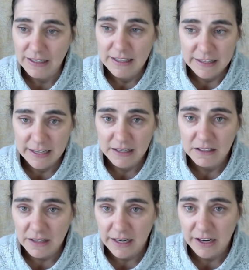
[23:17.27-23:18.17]
Then,
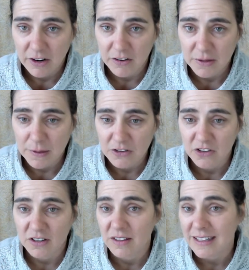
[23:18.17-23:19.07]
like I already
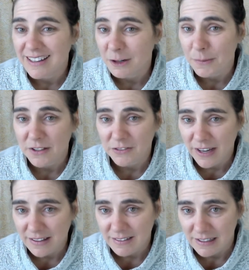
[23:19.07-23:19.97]
mentioned, the intermittent
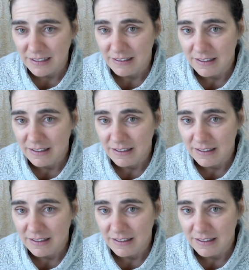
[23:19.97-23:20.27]
fasting.